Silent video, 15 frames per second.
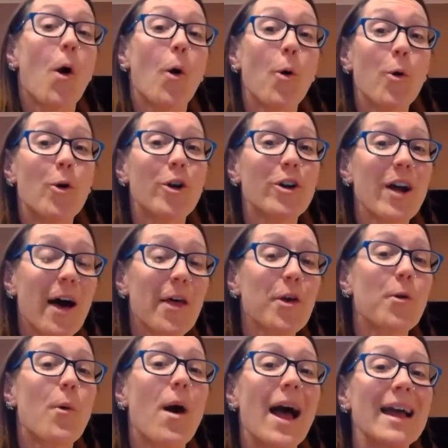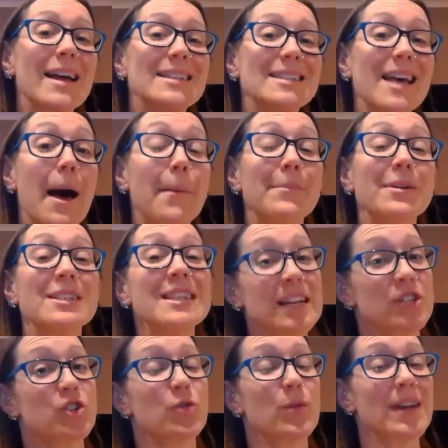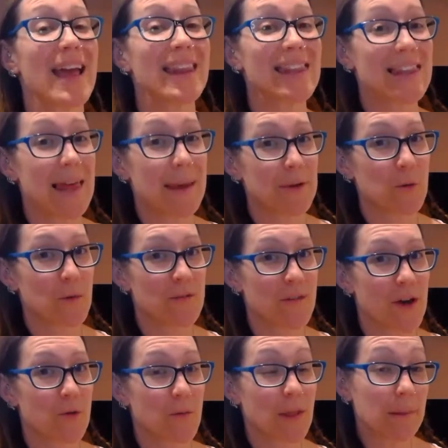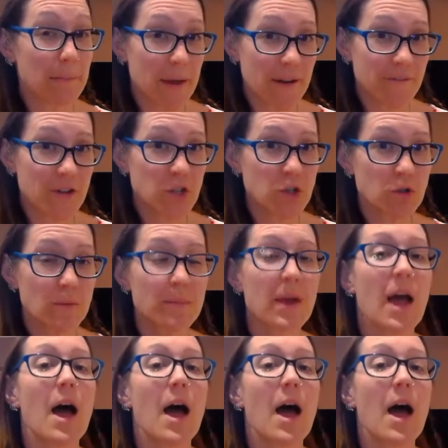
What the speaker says: Or otherwise, tea tree and lemon we found really beneficial.